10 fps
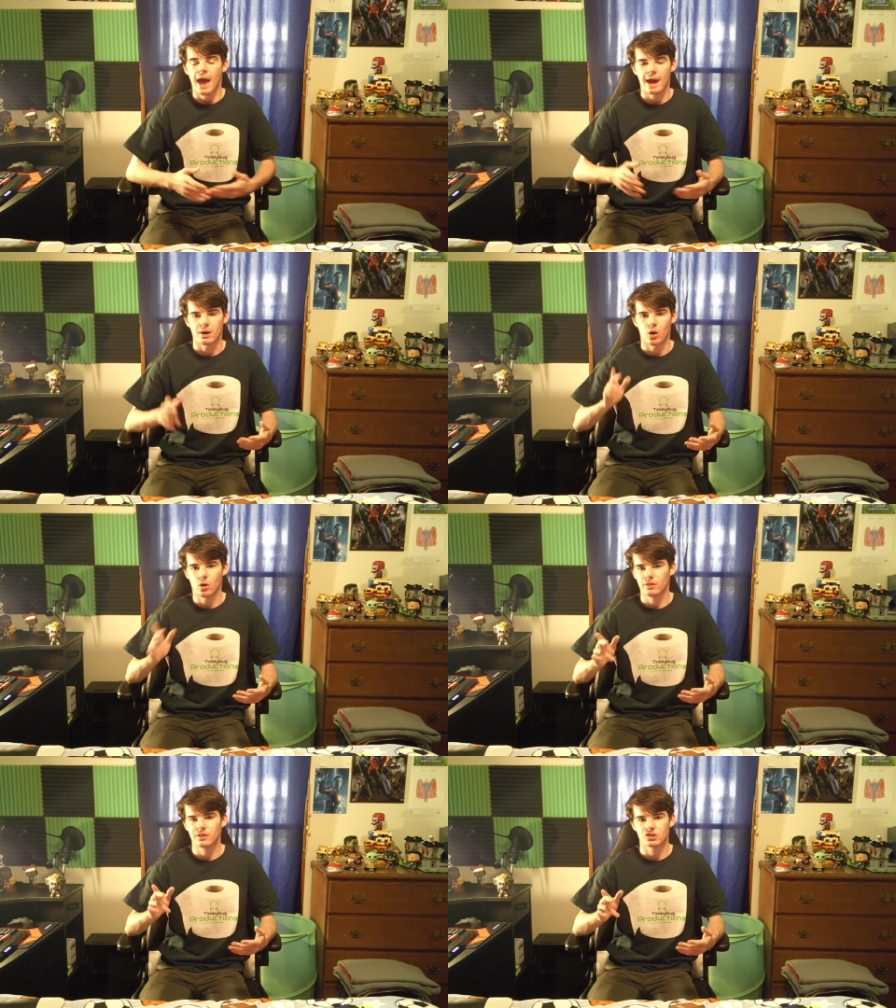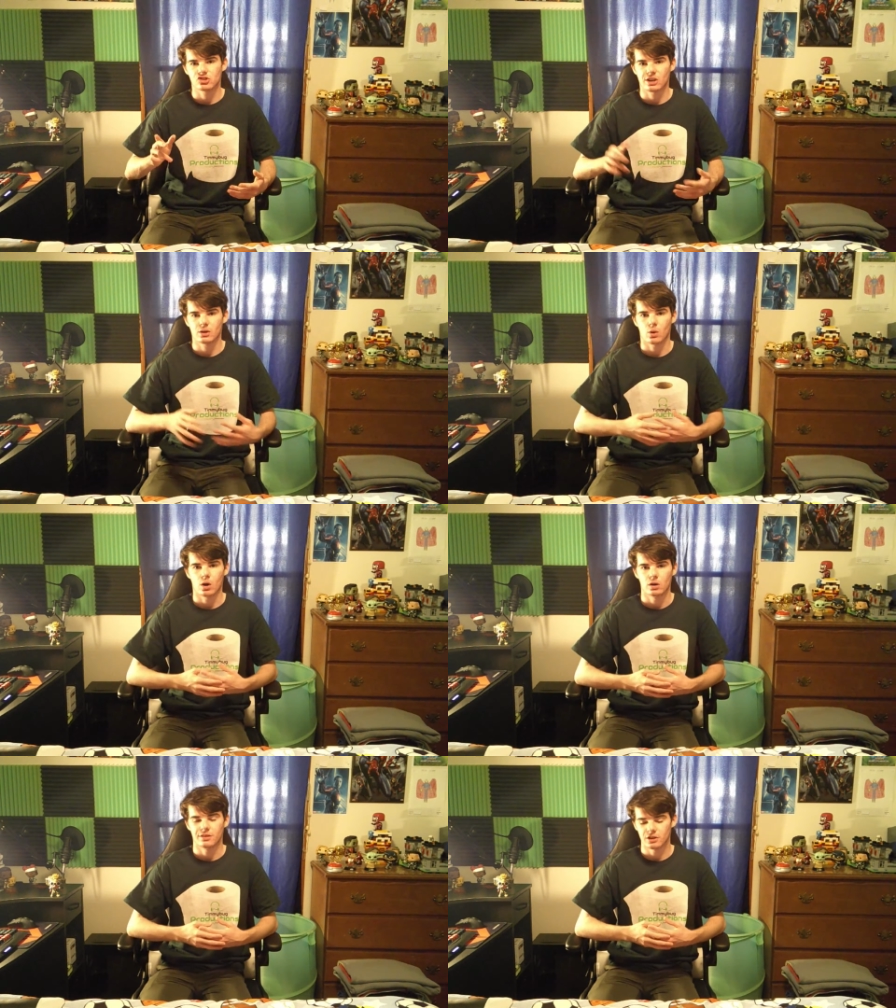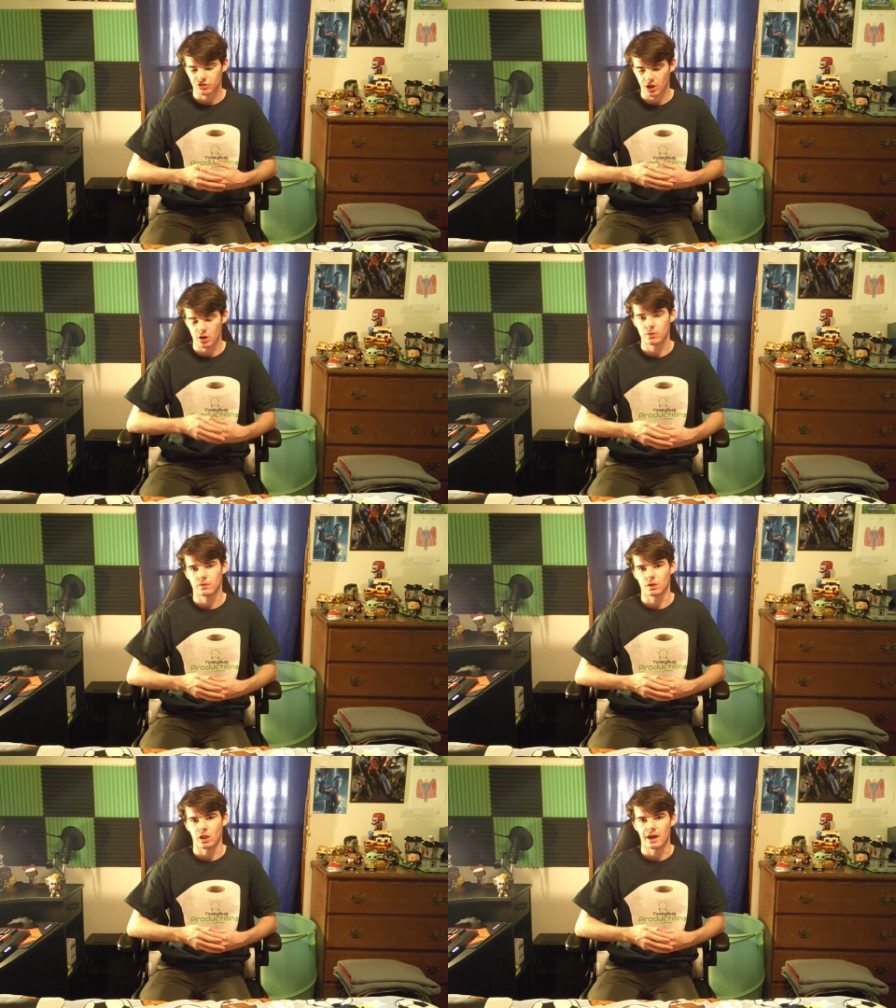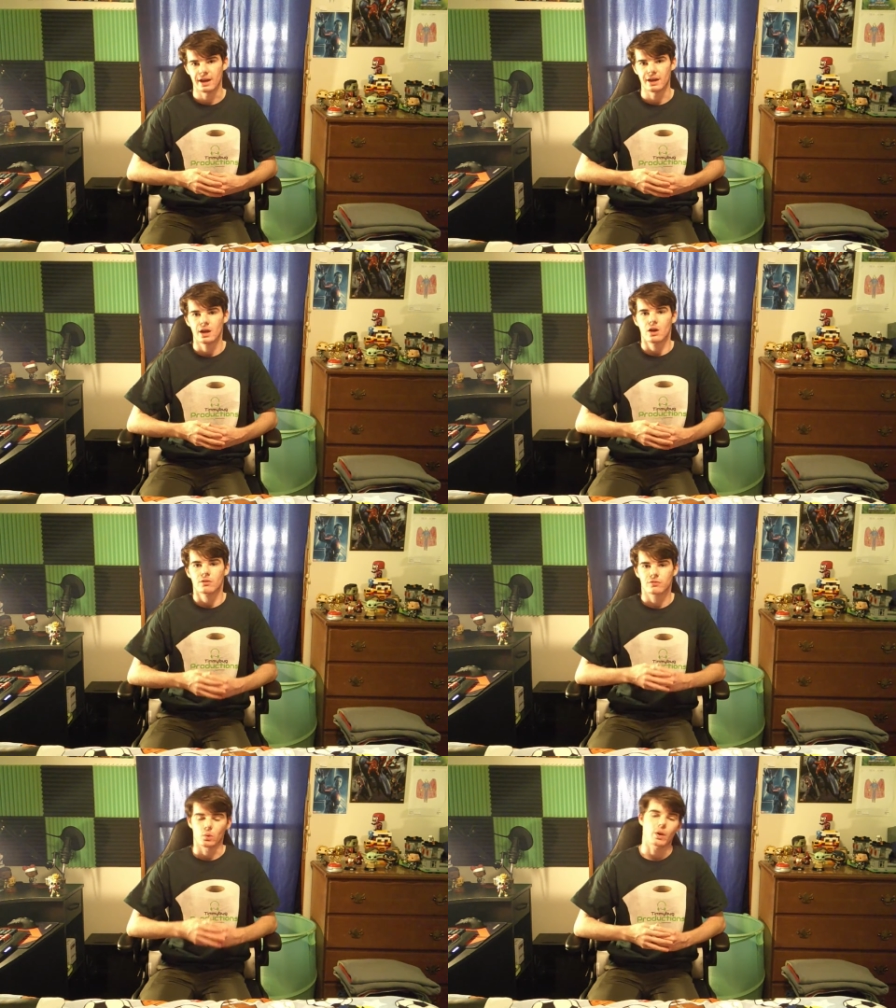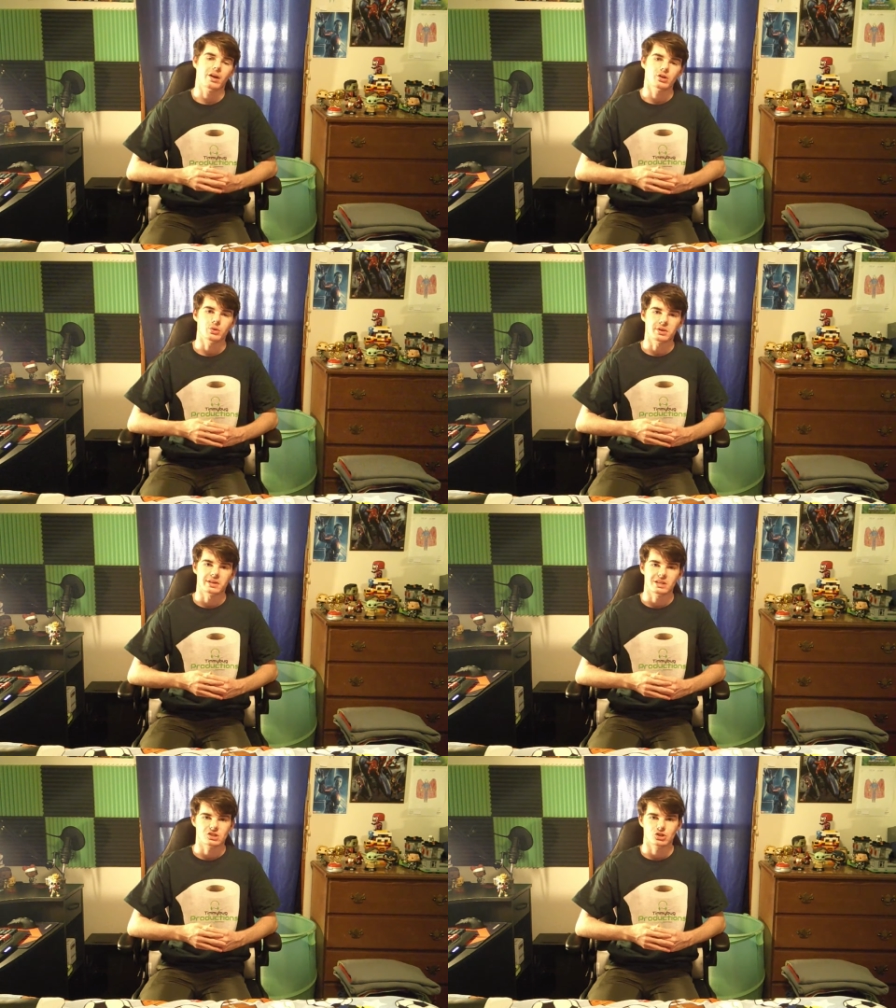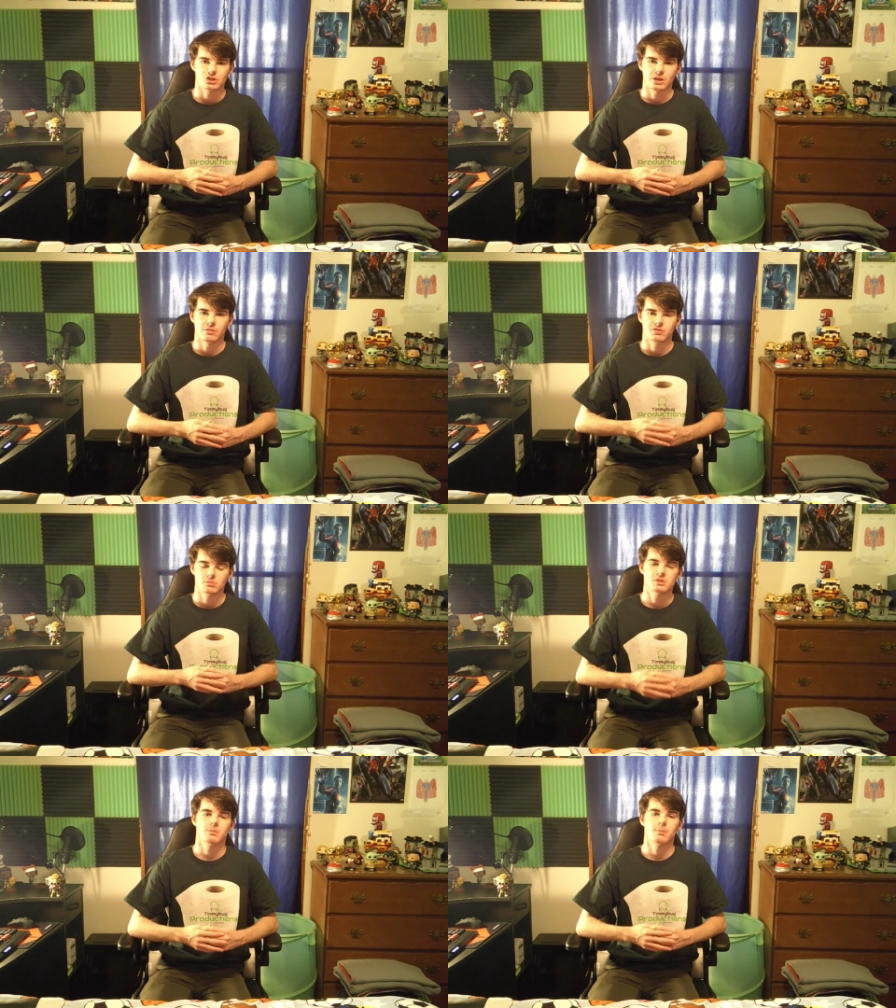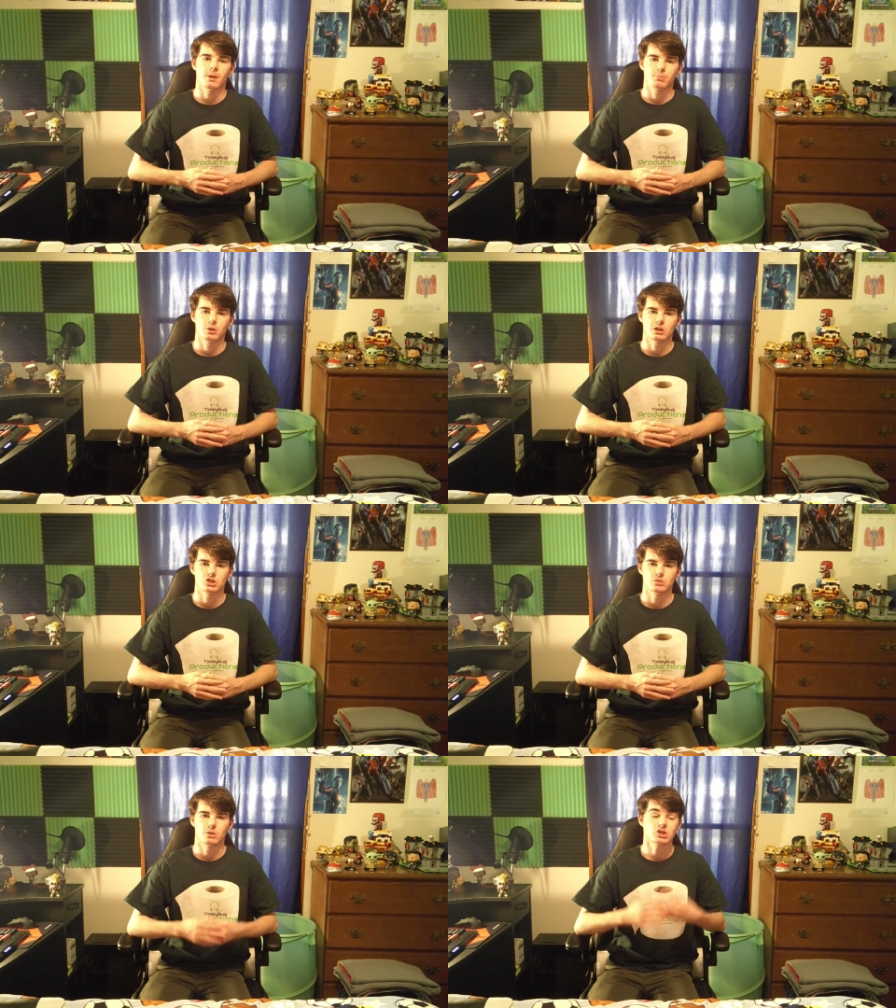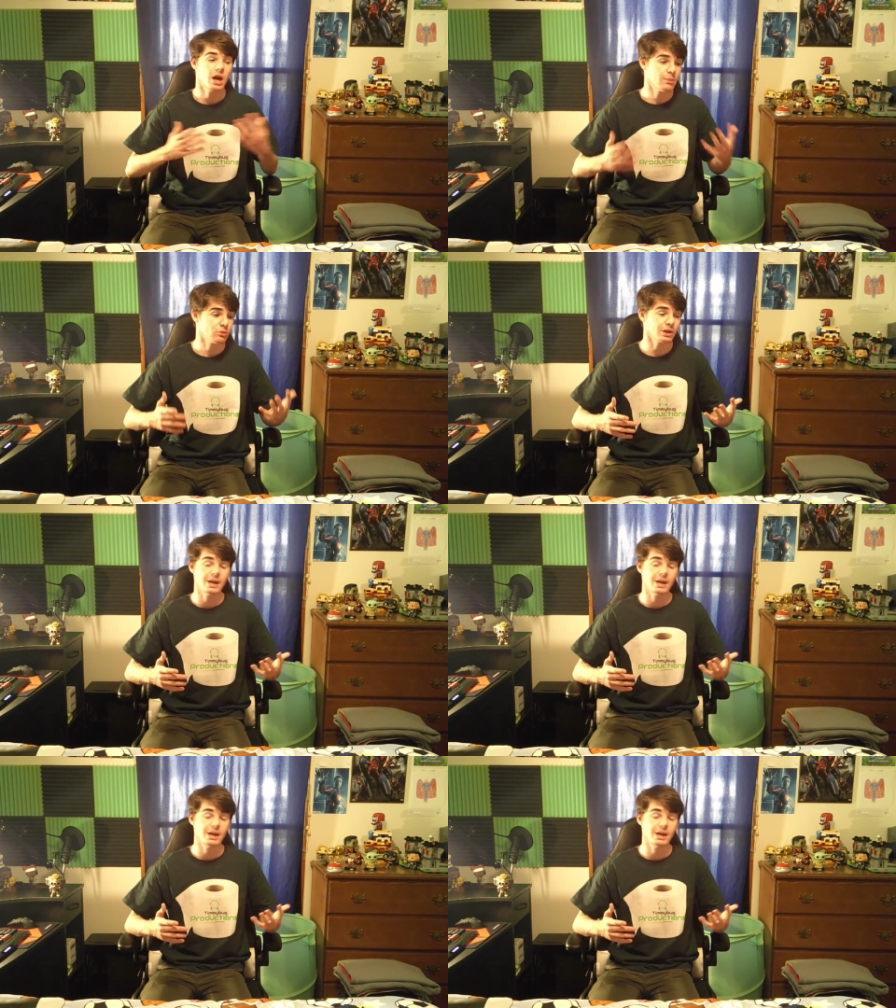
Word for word: and on the channel art, there's an overlay for where you can get yourself some Timmybug Productions merch. I'm really